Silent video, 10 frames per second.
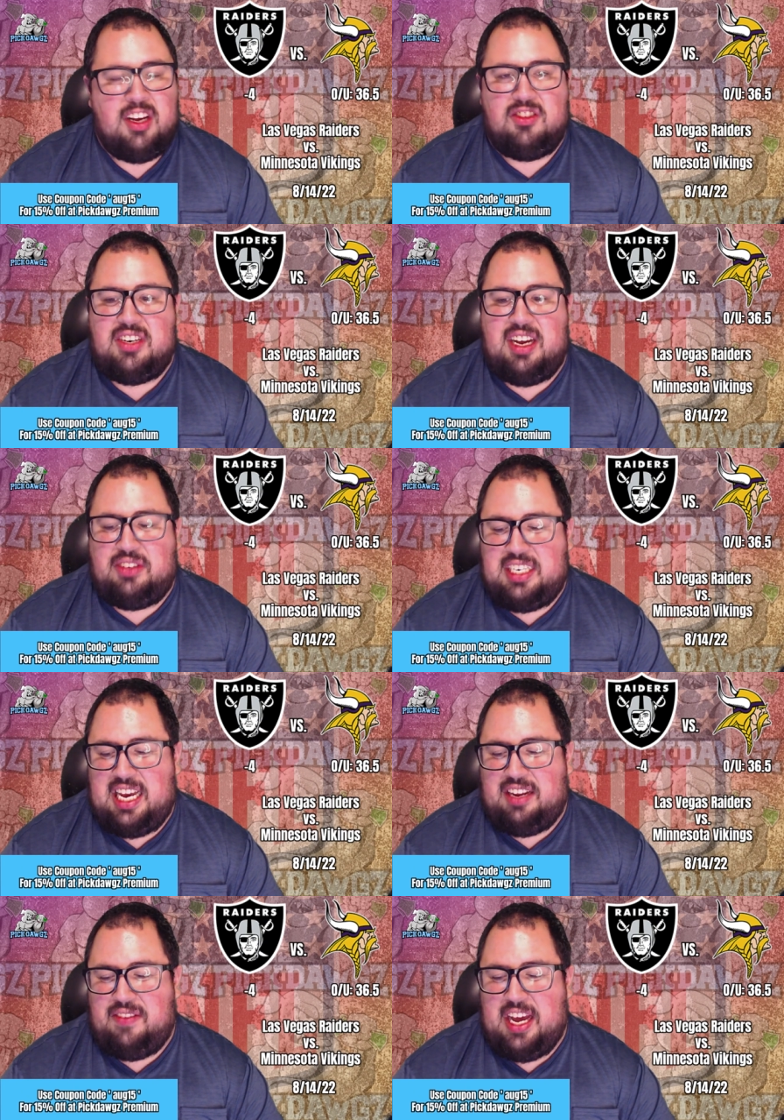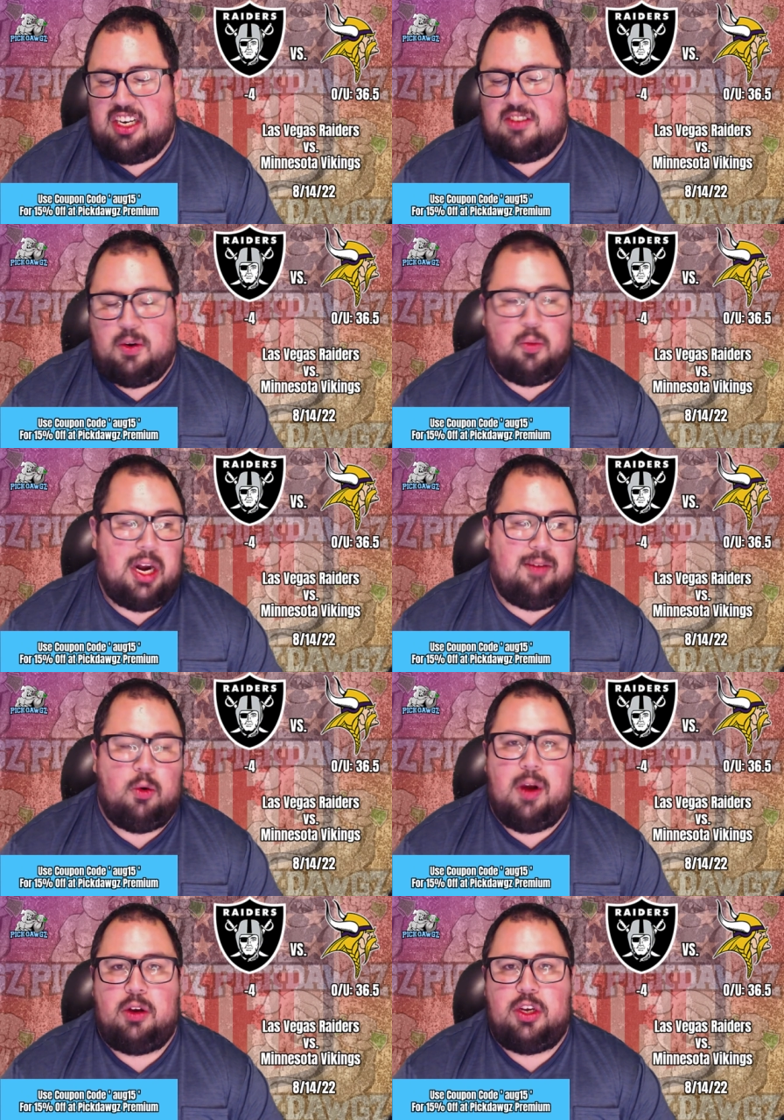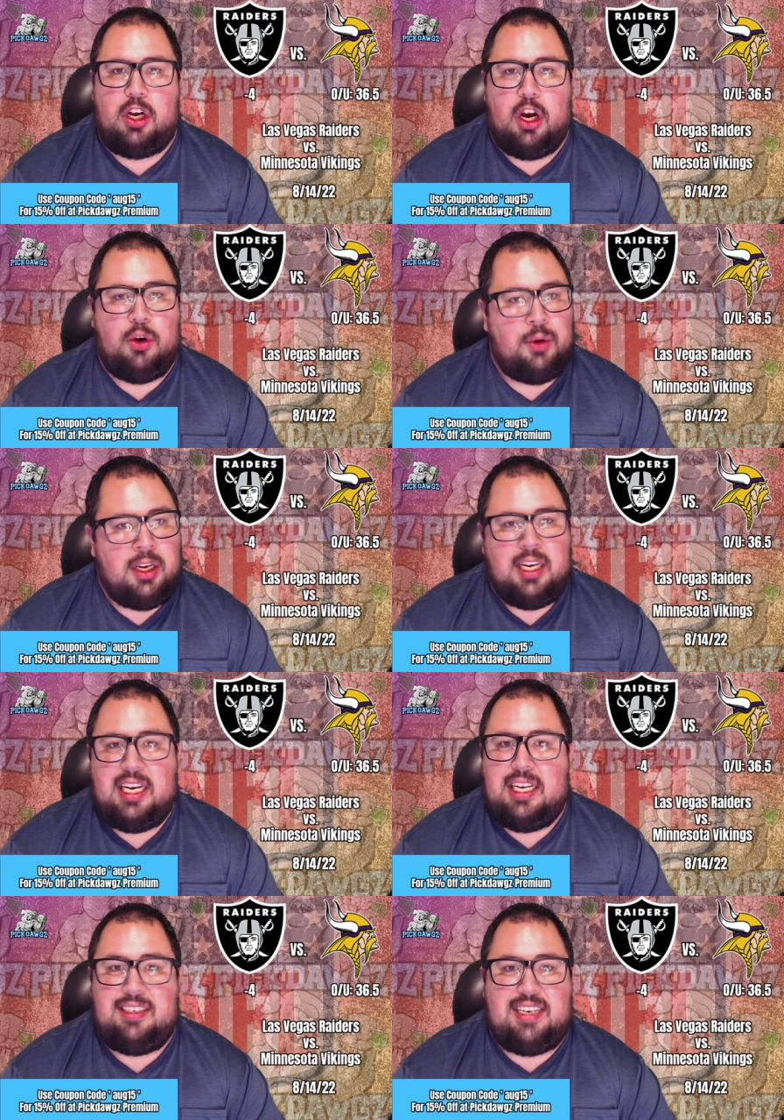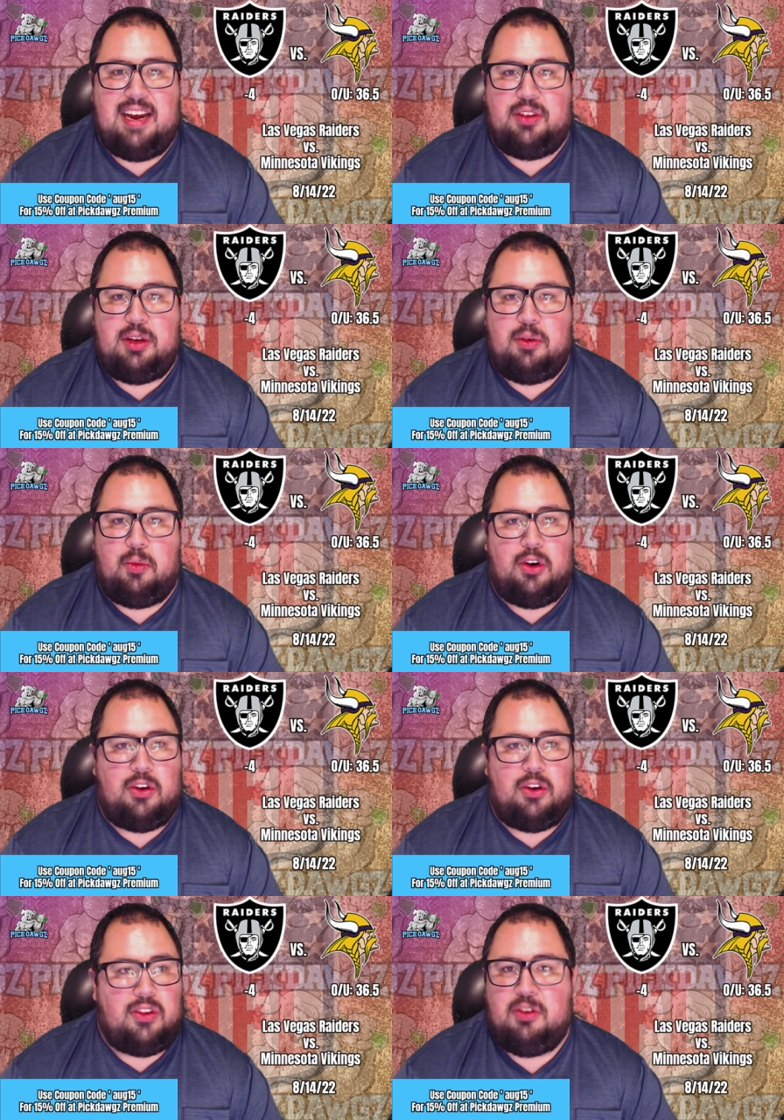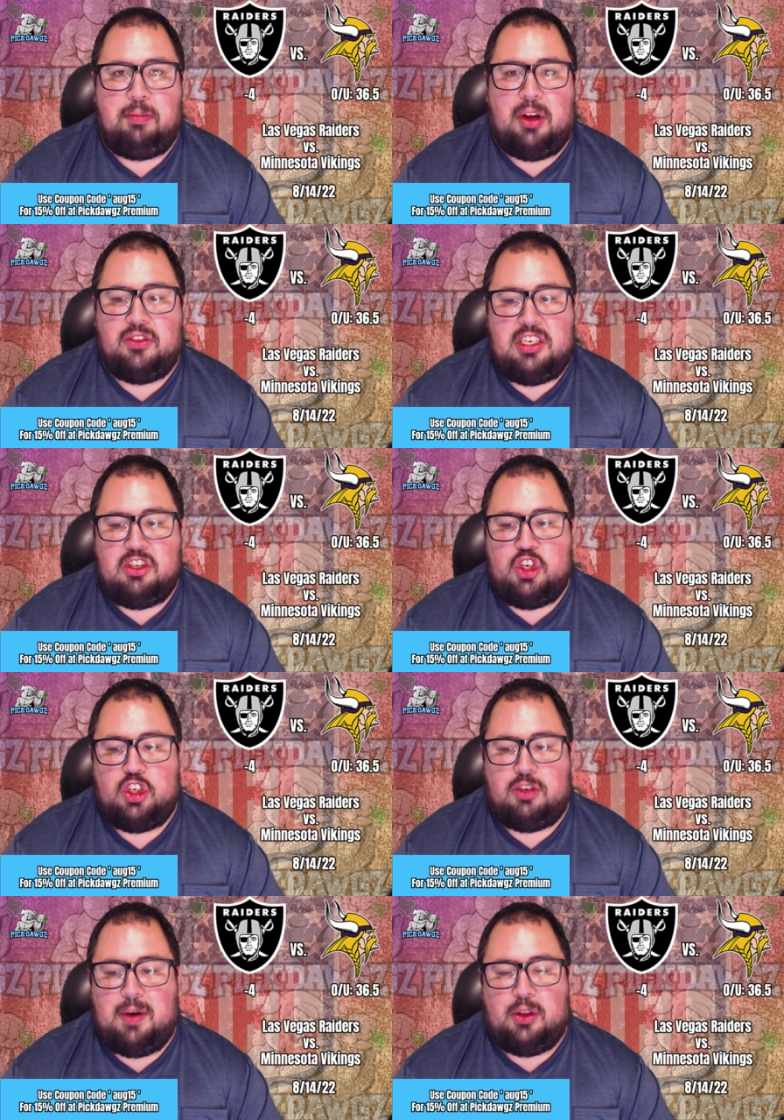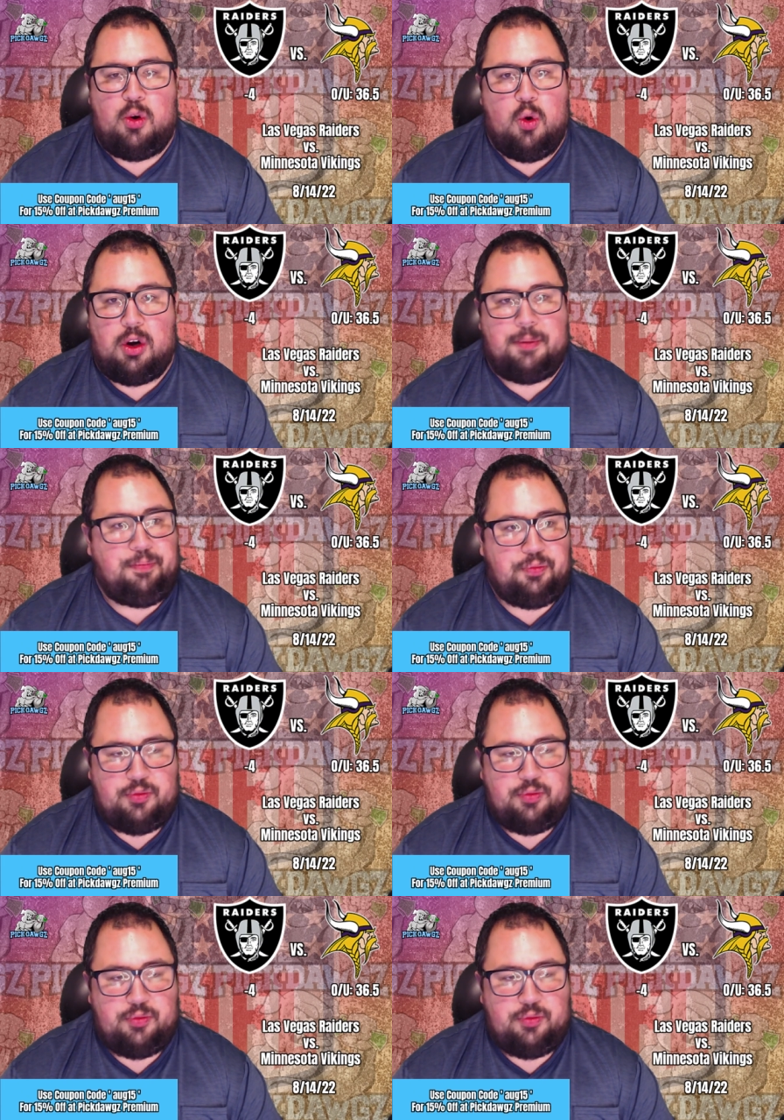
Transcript: So definitely take advantage of it. Whatever route you go, it's definitely worth it because football season just around the corner.